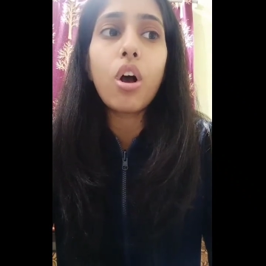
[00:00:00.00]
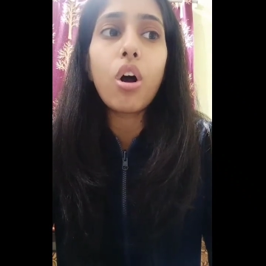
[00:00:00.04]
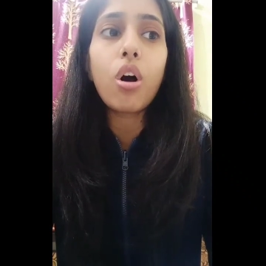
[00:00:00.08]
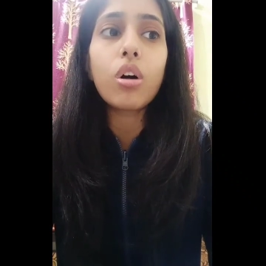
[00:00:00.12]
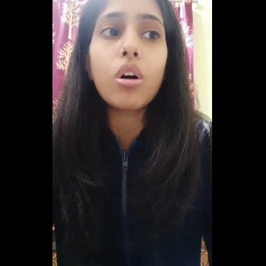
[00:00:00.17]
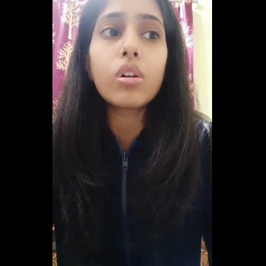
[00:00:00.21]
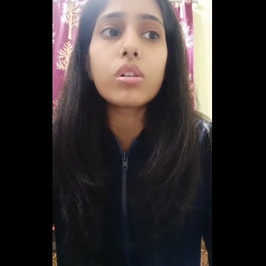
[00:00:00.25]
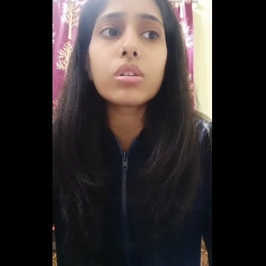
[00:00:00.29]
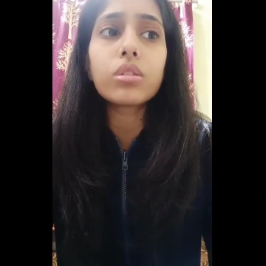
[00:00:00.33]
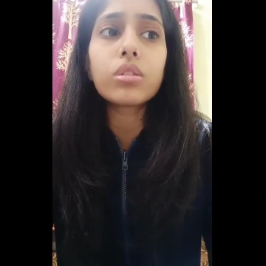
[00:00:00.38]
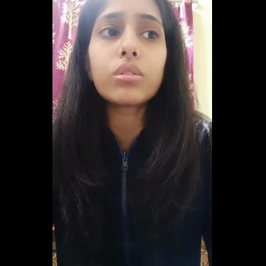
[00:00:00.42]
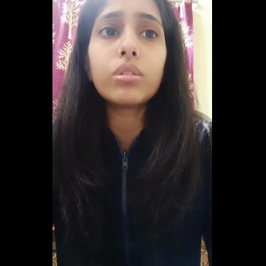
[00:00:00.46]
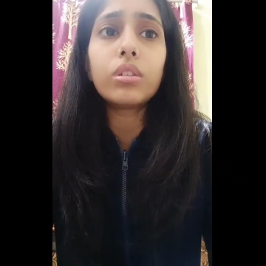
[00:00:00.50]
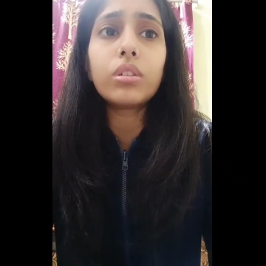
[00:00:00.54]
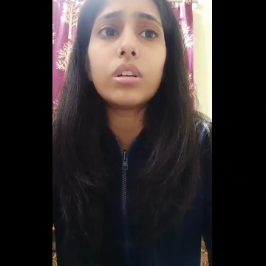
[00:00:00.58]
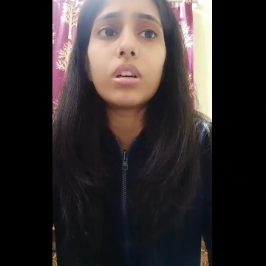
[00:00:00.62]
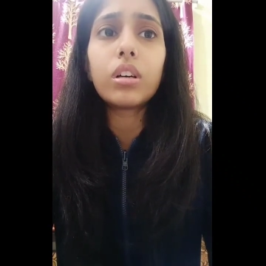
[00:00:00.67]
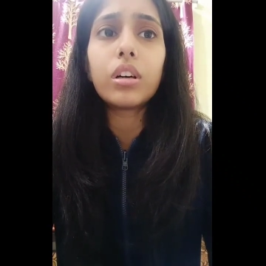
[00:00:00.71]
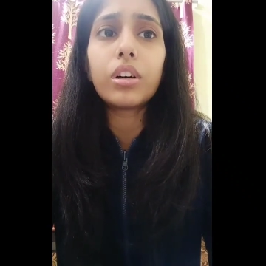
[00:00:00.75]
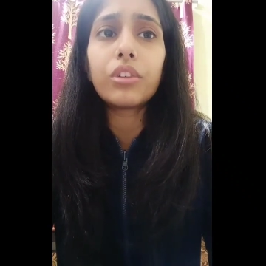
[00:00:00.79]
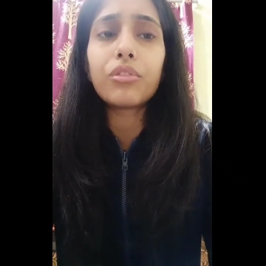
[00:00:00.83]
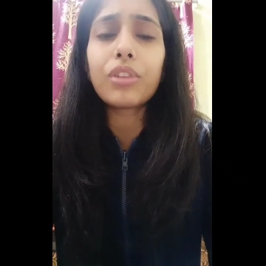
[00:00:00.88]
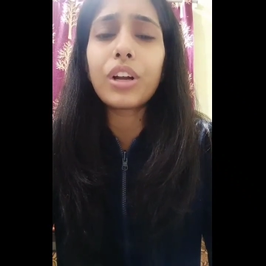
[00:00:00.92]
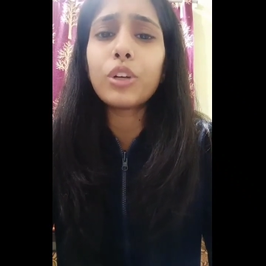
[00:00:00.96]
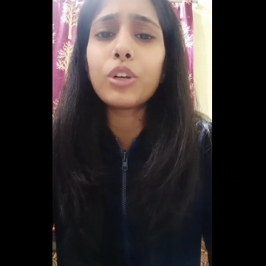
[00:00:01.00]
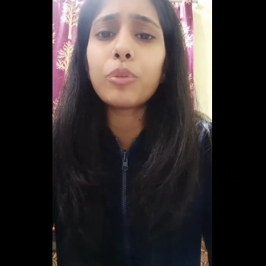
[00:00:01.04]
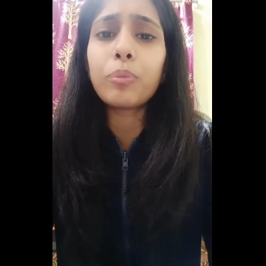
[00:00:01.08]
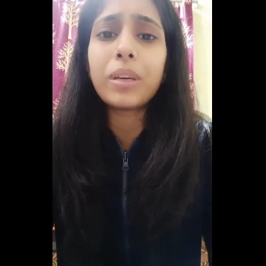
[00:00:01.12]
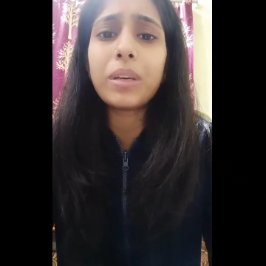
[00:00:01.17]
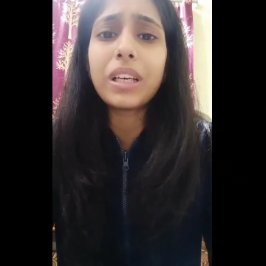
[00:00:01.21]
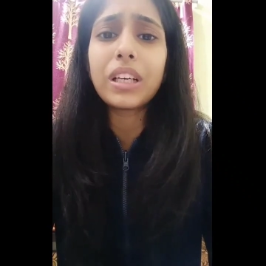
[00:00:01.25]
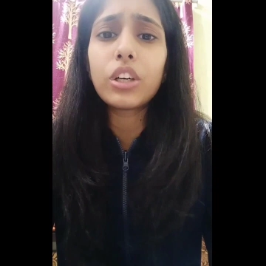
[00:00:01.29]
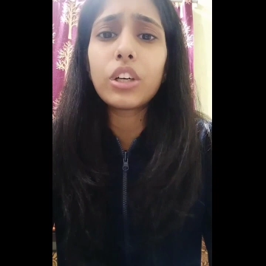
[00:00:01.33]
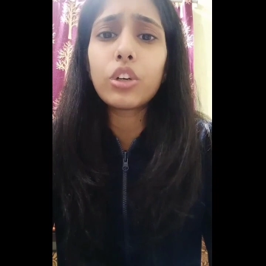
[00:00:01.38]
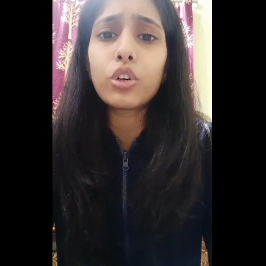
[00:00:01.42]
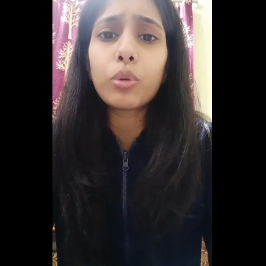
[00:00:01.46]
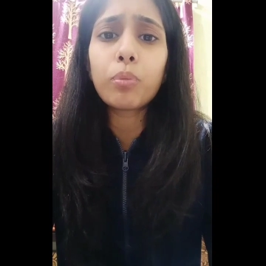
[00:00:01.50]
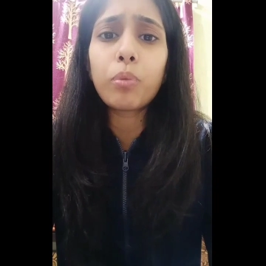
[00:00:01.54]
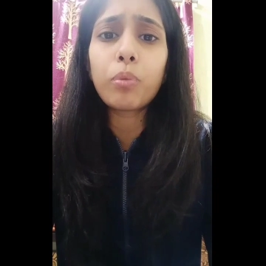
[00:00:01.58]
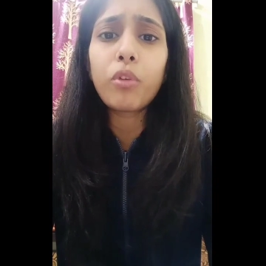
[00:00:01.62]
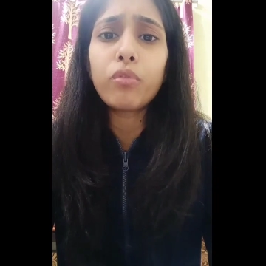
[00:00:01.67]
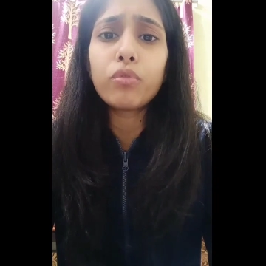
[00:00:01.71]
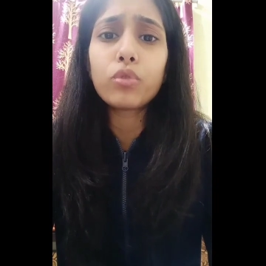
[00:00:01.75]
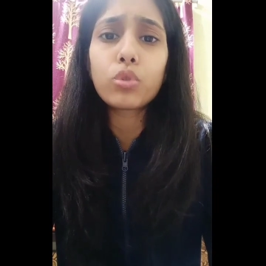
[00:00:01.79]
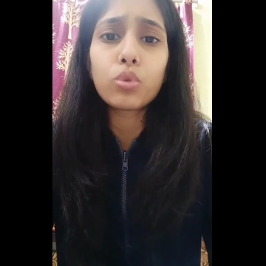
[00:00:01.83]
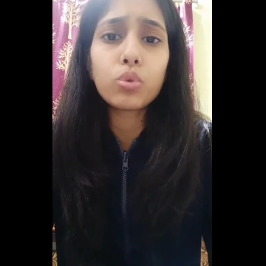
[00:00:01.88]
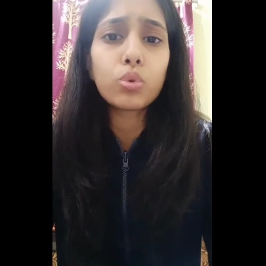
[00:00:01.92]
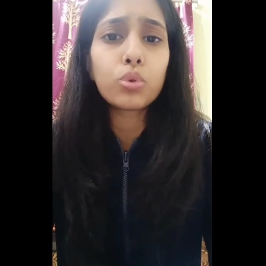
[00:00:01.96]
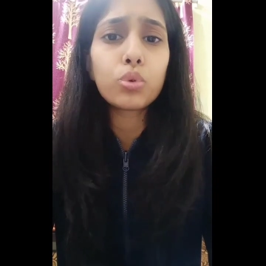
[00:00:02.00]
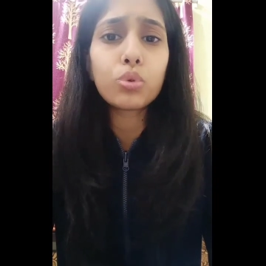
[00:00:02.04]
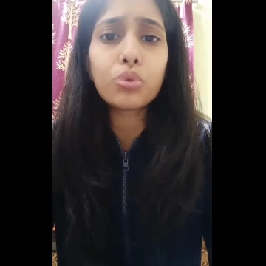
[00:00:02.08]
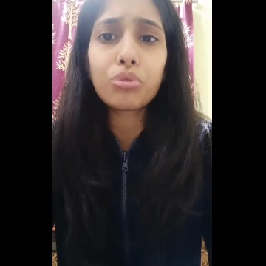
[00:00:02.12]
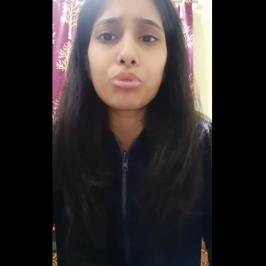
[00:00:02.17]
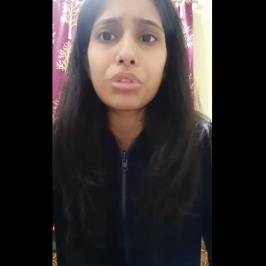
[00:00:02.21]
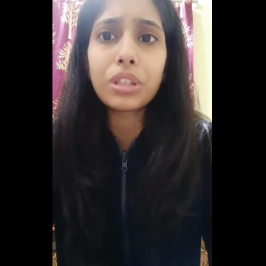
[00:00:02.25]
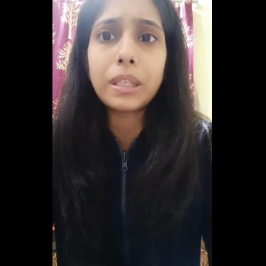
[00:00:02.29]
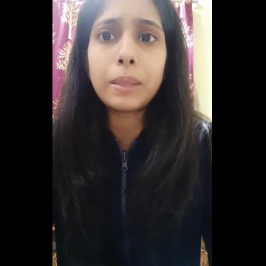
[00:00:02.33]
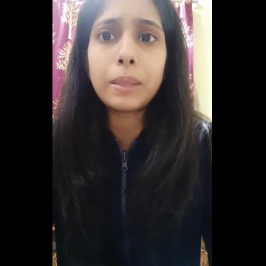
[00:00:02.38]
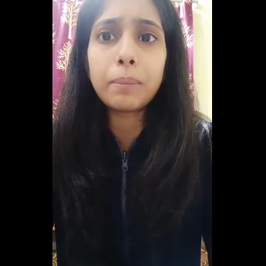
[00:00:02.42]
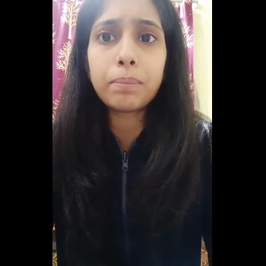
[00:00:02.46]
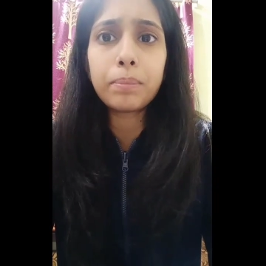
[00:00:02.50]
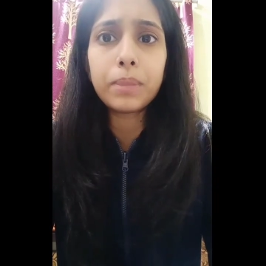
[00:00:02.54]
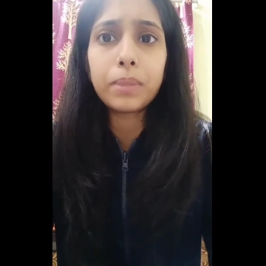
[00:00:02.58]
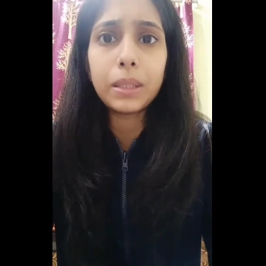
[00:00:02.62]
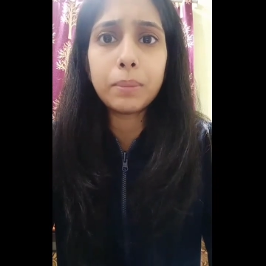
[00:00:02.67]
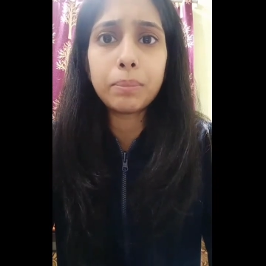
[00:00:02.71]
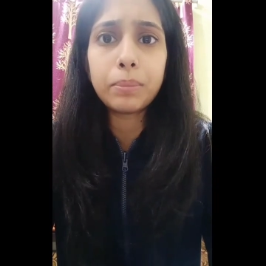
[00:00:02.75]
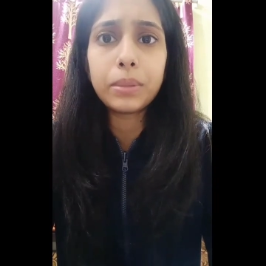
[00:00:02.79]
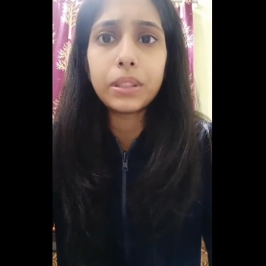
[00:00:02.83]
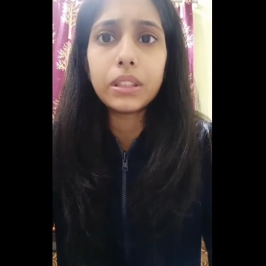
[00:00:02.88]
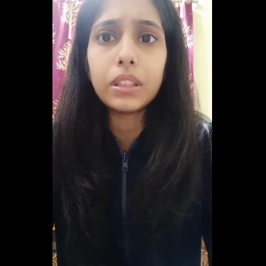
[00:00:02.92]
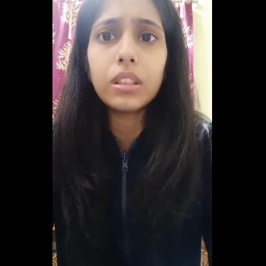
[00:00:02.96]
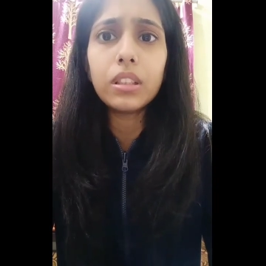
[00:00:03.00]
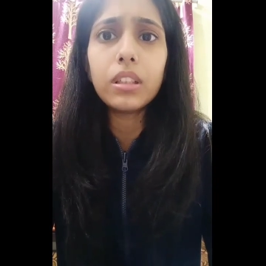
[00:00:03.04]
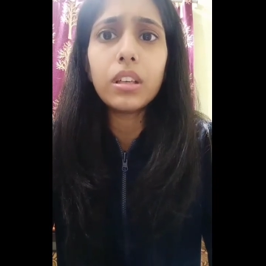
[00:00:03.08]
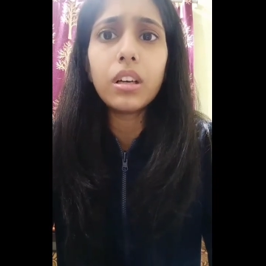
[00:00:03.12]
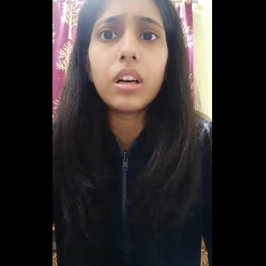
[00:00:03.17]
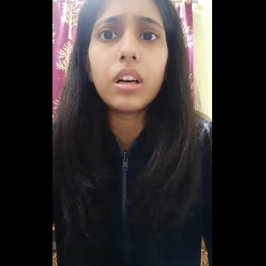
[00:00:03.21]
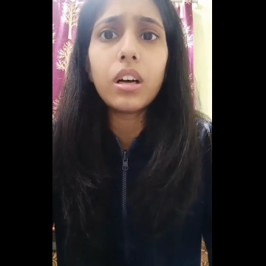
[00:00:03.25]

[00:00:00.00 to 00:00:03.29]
Also, try to make a group of 2 to 3 people